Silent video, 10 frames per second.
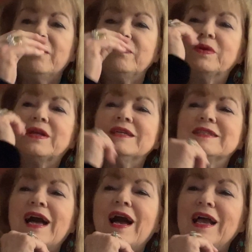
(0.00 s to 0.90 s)

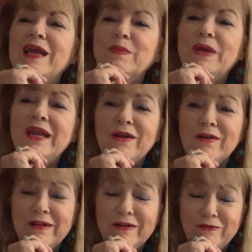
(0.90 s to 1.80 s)
because I am
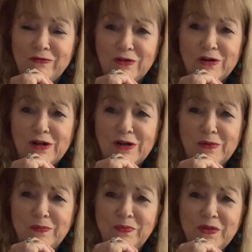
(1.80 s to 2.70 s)
hearing
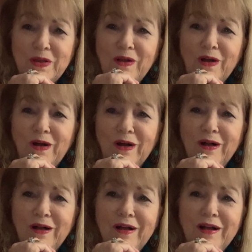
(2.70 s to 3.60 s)
from
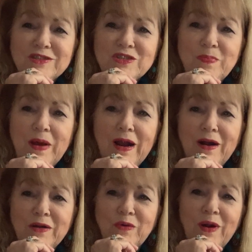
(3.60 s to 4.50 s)

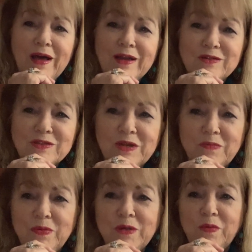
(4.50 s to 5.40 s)
aspiring writers
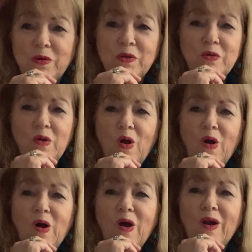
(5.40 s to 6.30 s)
and people who
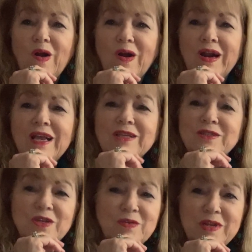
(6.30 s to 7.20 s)
are
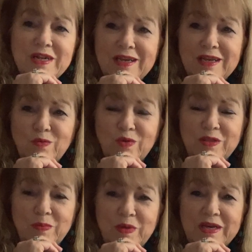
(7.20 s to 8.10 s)
tuning in
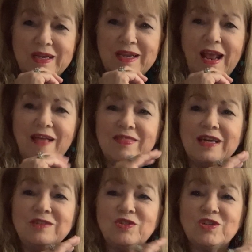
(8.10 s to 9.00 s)
with me, and
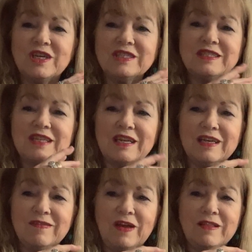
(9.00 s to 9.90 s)
they just
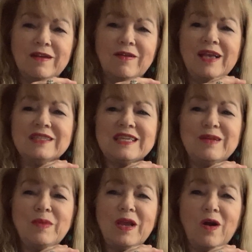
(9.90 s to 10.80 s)
love it. And they're
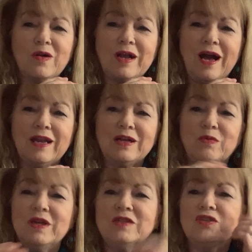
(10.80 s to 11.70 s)
asking me all kind of
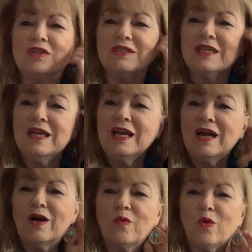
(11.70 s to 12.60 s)
questions.
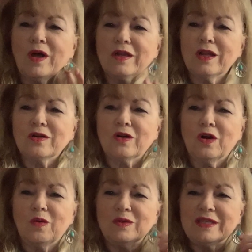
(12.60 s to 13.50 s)
One little
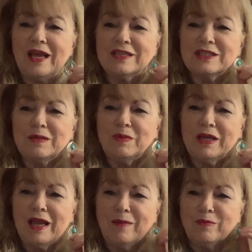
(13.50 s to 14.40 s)
girl was asking
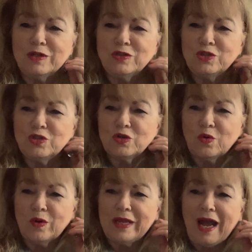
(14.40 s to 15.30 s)
me how much
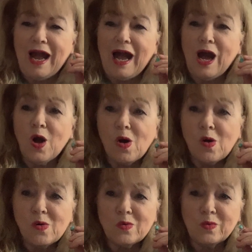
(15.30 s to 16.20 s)
jewelry I
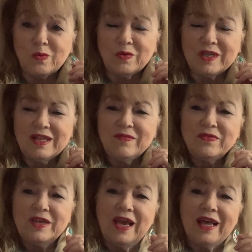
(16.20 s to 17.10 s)
own.
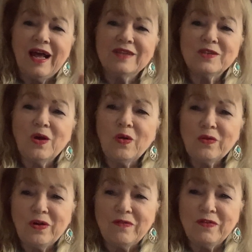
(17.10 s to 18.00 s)
And I told
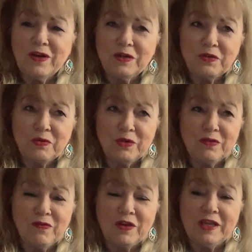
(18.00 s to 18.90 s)
her very
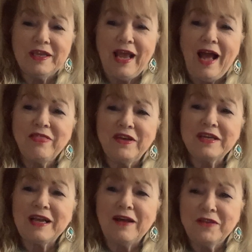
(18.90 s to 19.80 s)
truthfully, I
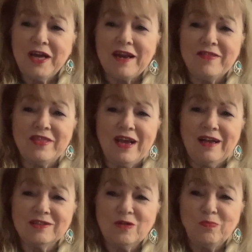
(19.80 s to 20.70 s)
think I've got
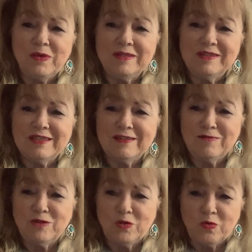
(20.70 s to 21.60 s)
1,000 pieces
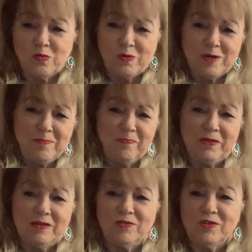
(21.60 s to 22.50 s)
of jewelry.
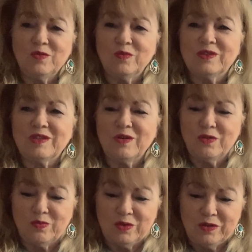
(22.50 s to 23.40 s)
And she was so
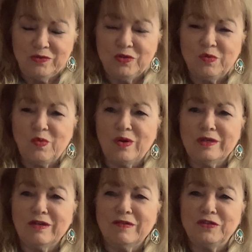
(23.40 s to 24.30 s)
thrilled, she wanted
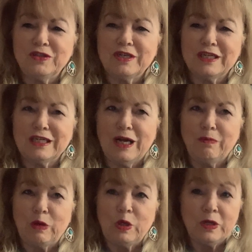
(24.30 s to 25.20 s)
to know if she could
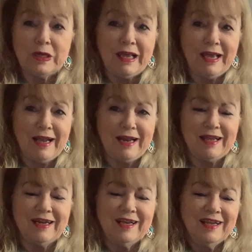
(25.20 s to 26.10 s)
come look at
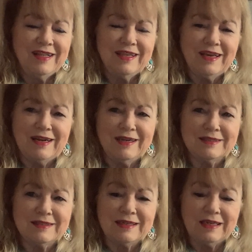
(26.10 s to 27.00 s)
it. And I
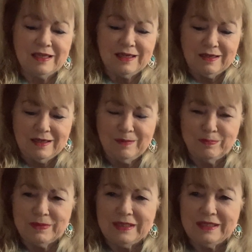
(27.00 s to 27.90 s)
said, la
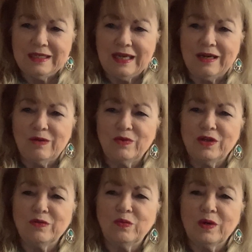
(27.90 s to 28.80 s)
me, I don't
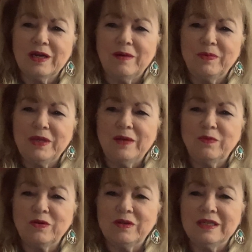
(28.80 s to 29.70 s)
know when I'll be
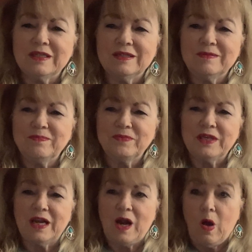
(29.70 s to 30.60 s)
able to get
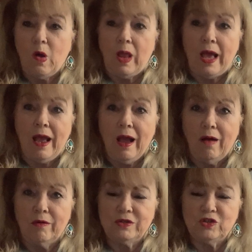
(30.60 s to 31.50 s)
it all
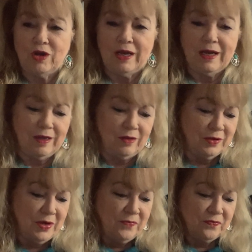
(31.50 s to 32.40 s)
out, child.
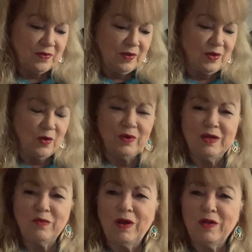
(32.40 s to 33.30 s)
So
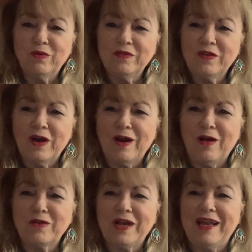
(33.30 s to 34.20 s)
anyway, we've got
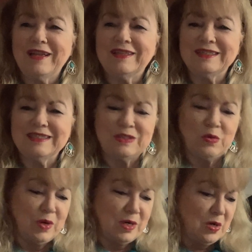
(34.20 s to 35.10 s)
all kind of things
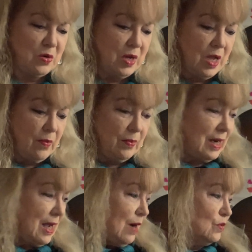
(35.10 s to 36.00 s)
going on.
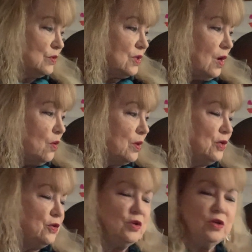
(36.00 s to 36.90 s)
But I was
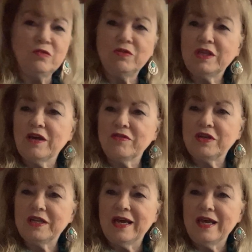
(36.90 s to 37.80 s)
talking to you the other
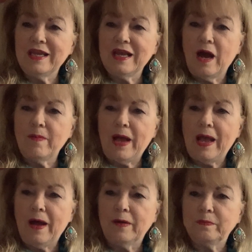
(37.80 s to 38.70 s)
day
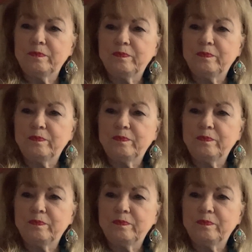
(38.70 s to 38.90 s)
about,